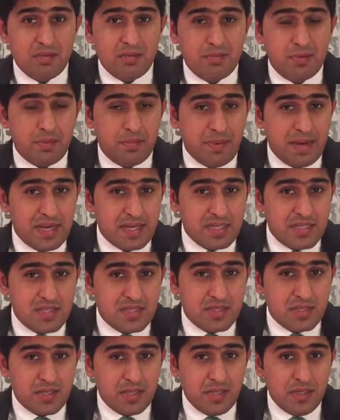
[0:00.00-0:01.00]
For
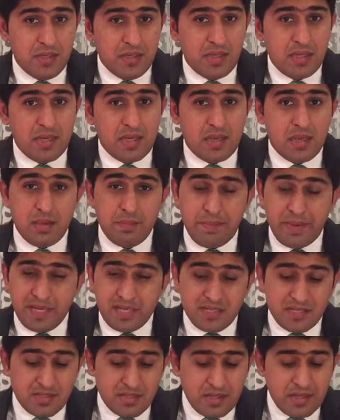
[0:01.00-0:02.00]
Pakistan,
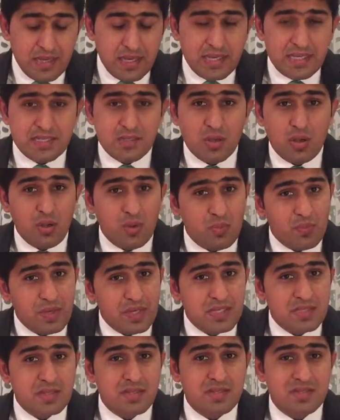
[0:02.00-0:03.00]
Pakistan has
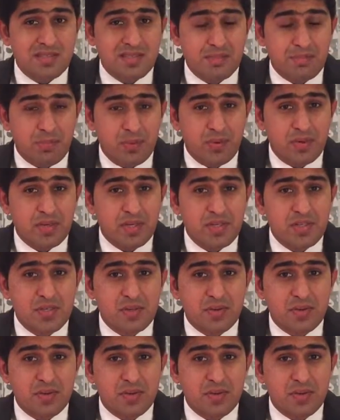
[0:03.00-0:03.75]
always supported